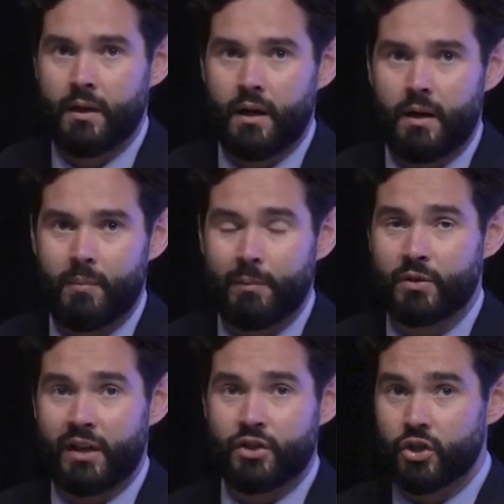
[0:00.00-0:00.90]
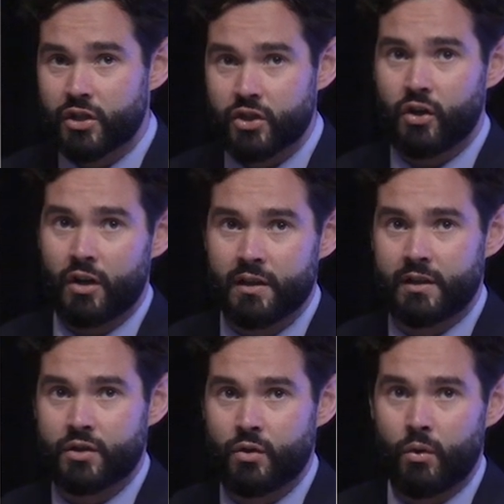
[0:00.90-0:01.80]
Um, i just started
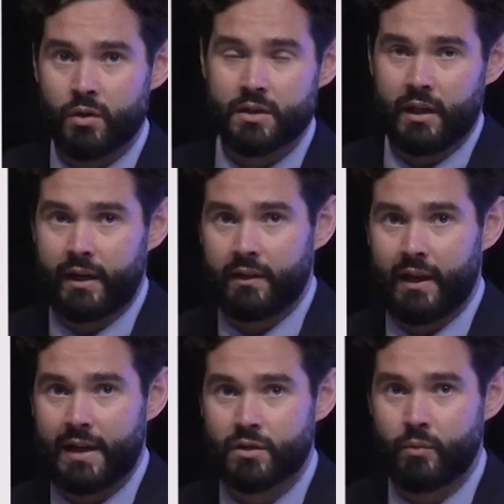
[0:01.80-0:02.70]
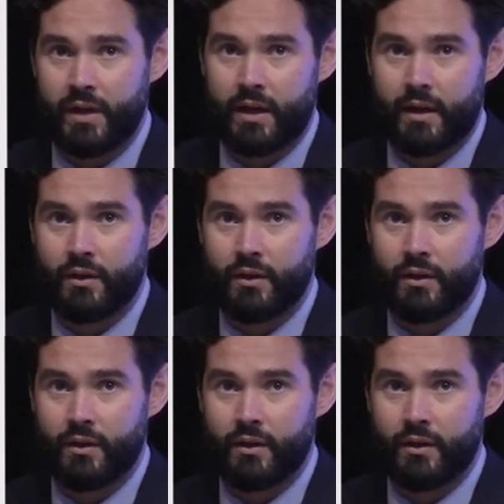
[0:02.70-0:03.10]
this course like last week.